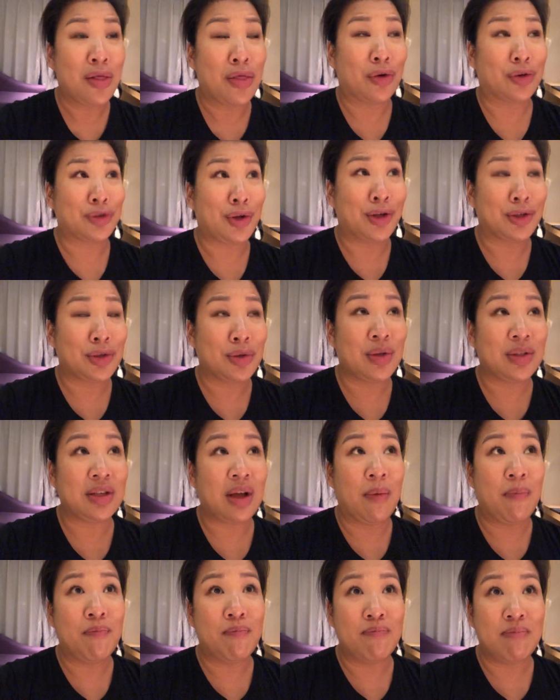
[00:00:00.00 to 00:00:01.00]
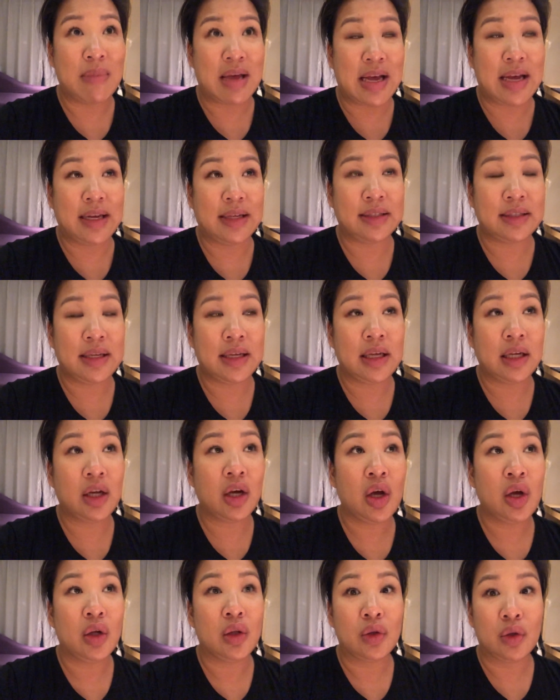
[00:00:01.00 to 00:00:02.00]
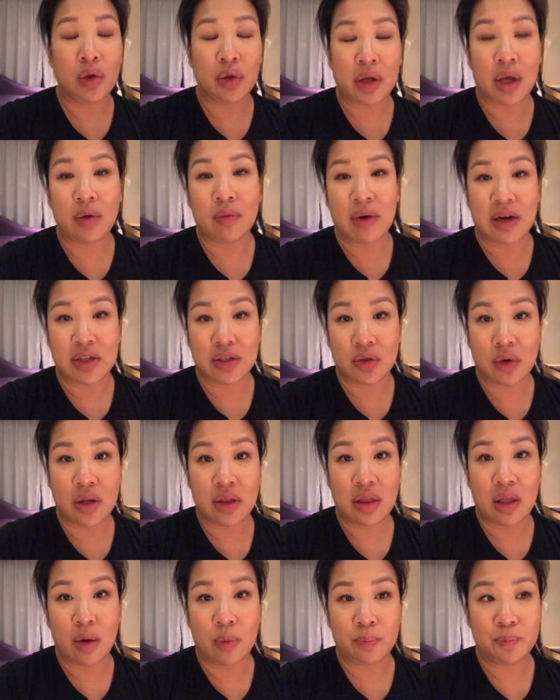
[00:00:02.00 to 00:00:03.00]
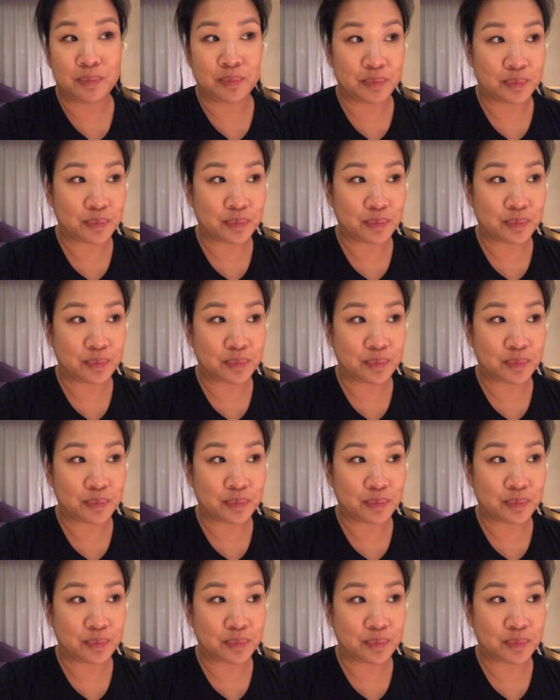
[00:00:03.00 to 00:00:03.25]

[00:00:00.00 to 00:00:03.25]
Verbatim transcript: There's also this amazing looking restaurant that